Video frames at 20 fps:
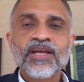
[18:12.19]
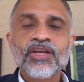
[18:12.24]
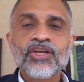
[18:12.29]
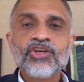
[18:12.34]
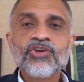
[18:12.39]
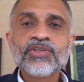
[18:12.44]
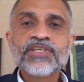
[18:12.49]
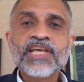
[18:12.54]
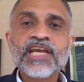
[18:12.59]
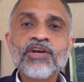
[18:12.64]

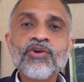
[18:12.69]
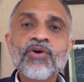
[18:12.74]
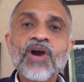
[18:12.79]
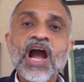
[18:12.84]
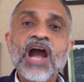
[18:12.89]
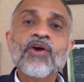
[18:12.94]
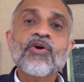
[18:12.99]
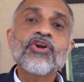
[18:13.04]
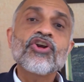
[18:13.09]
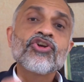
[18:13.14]
you're saying, look,
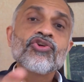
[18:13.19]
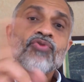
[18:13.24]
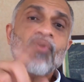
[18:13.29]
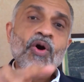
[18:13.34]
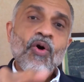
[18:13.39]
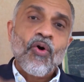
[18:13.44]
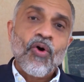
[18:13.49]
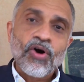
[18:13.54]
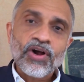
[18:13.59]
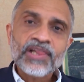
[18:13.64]
I got to do
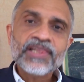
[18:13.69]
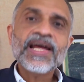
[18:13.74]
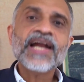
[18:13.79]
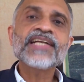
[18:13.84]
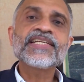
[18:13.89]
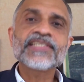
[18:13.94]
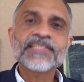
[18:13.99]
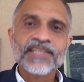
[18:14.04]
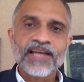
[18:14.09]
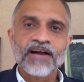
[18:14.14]
all
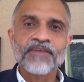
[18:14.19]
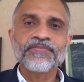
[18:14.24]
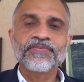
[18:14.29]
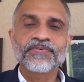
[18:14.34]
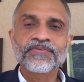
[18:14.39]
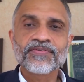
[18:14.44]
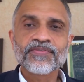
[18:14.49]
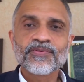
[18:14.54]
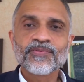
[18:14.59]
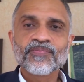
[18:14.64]
that
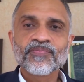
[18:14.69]
stuff.